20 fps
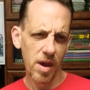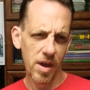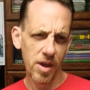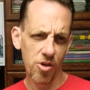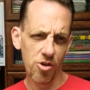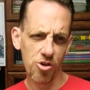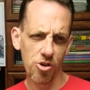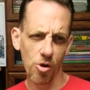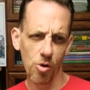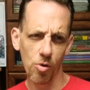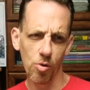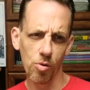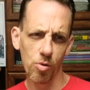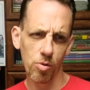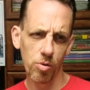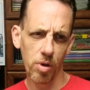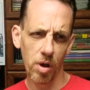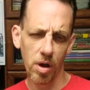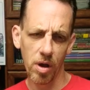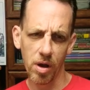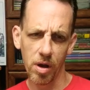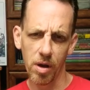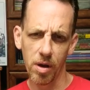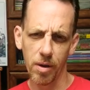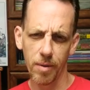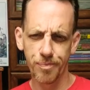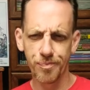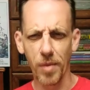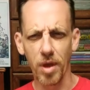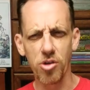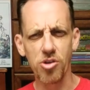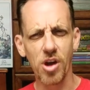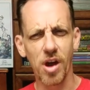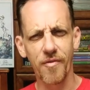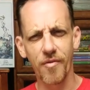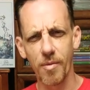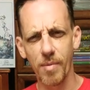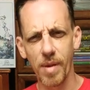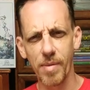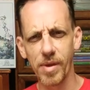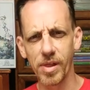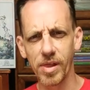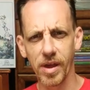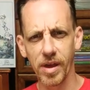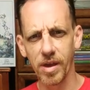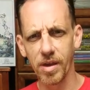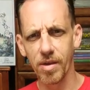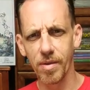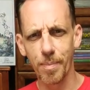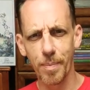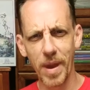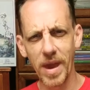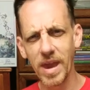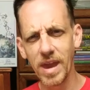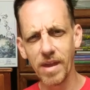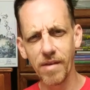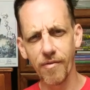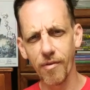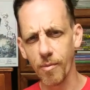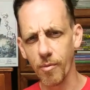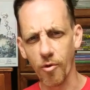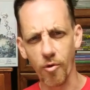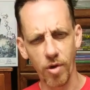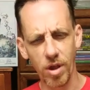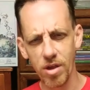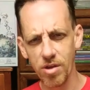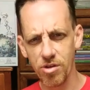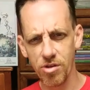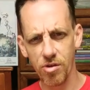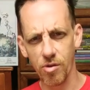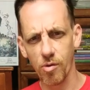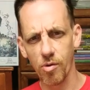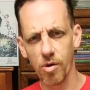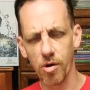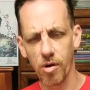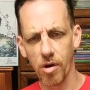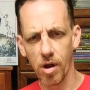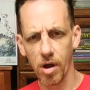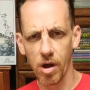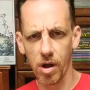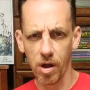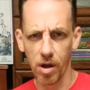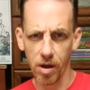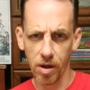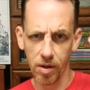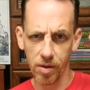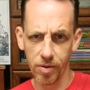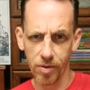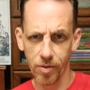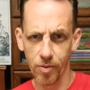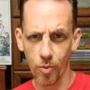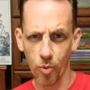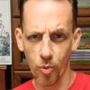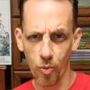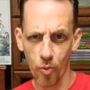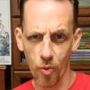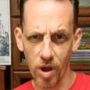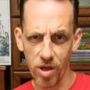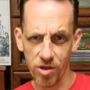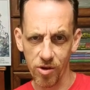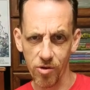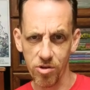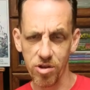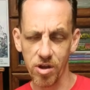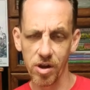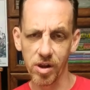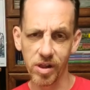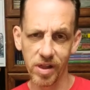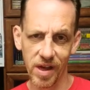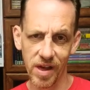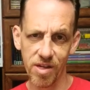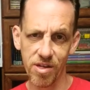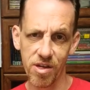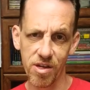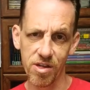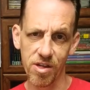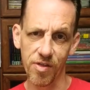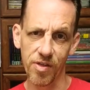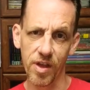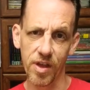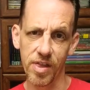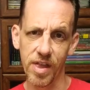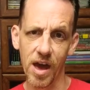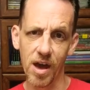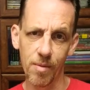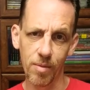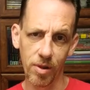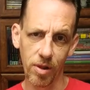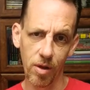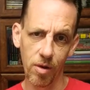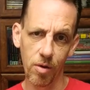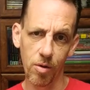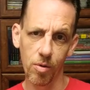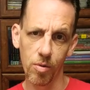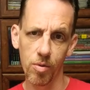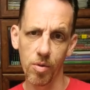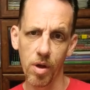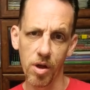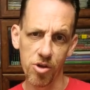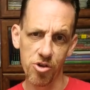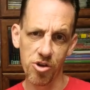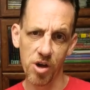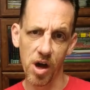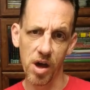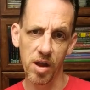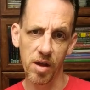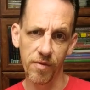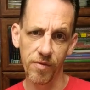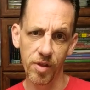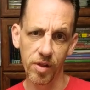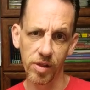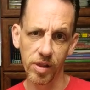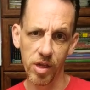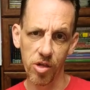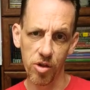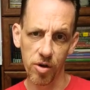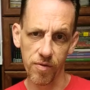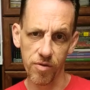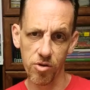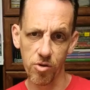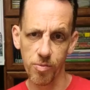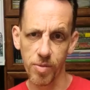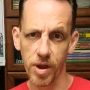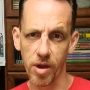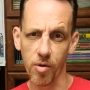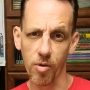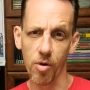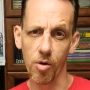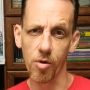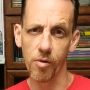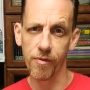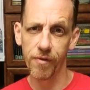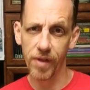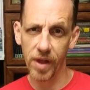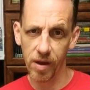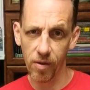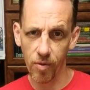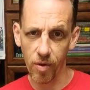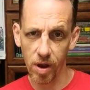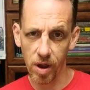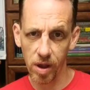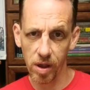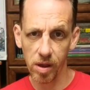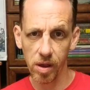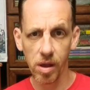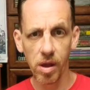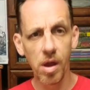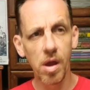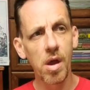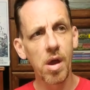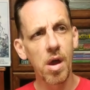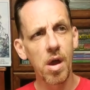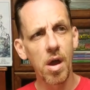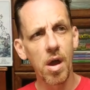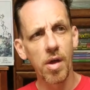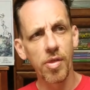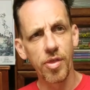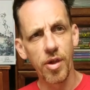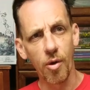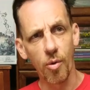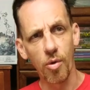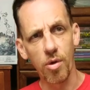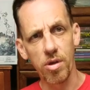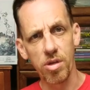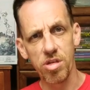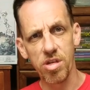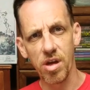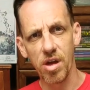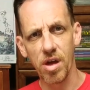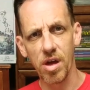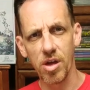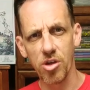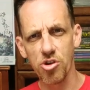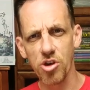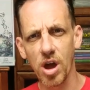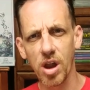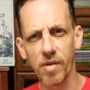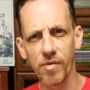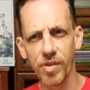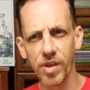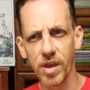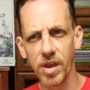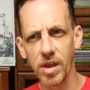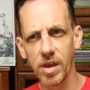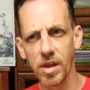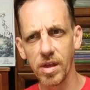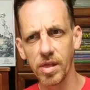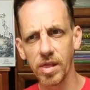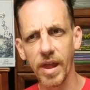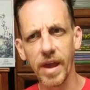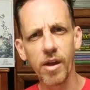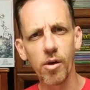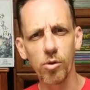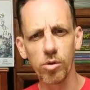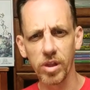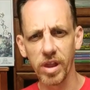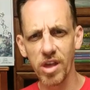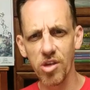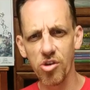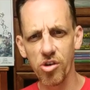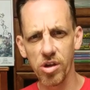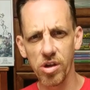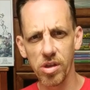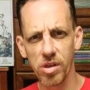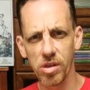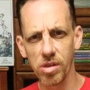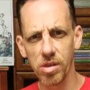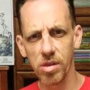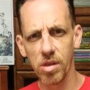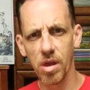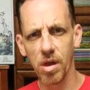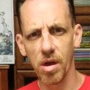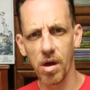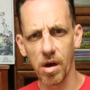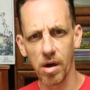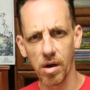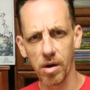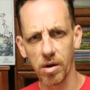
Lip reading: he showed a shot from maybe like Pinky from Grease or raising her sunglasses, and then down below a shot of the Legion of Superhero flight ring. There was a shot of the Lego Legion.